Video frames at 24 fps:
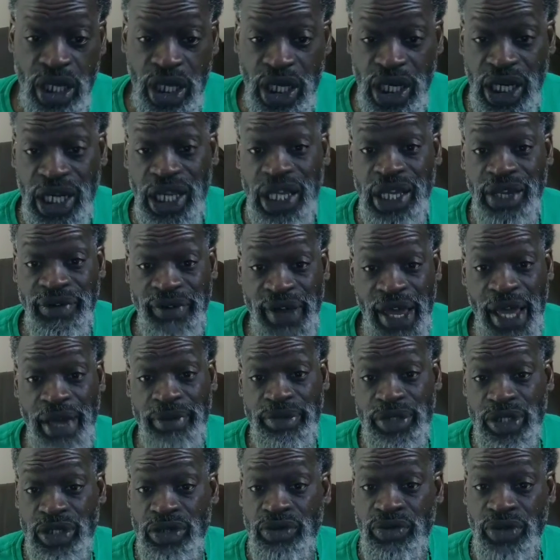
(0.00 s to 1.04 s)
leave
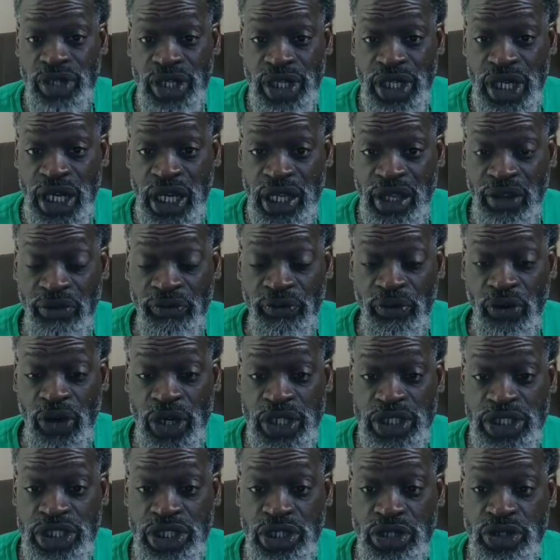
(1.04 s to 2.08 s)
absolutely nothing for our
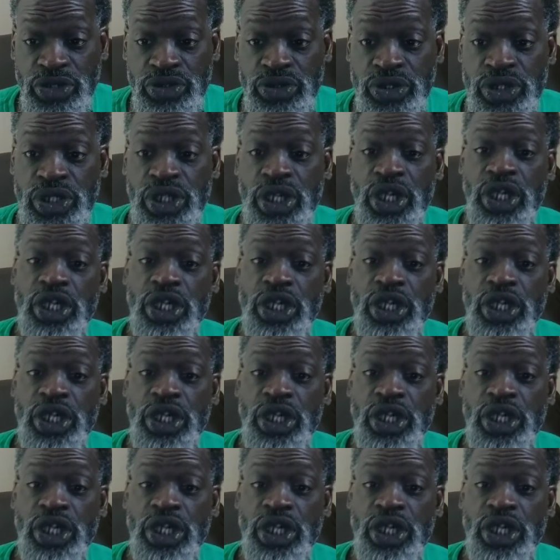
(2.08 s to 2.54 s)
children.